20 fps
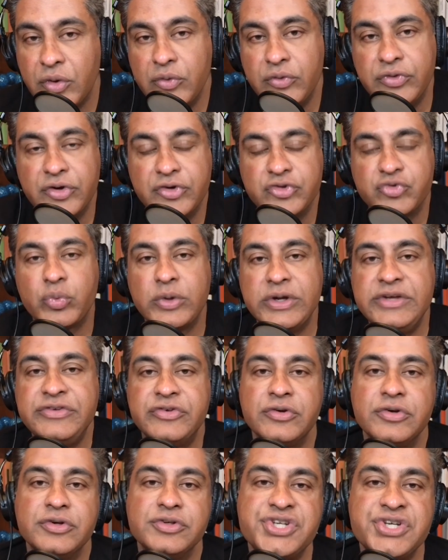there's
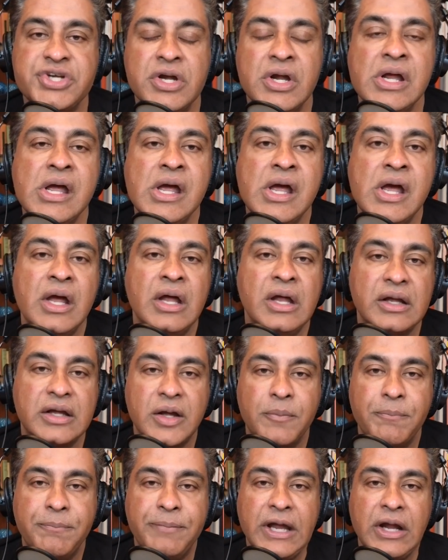research
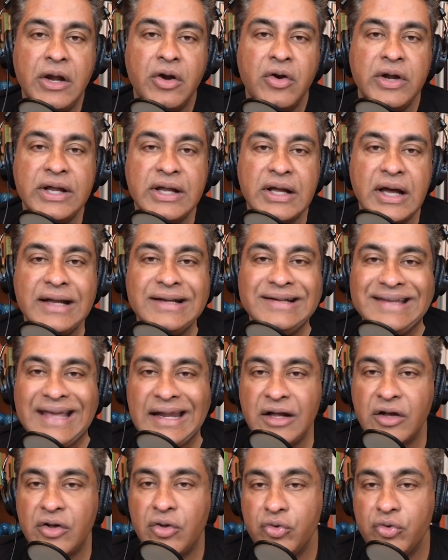comparing identical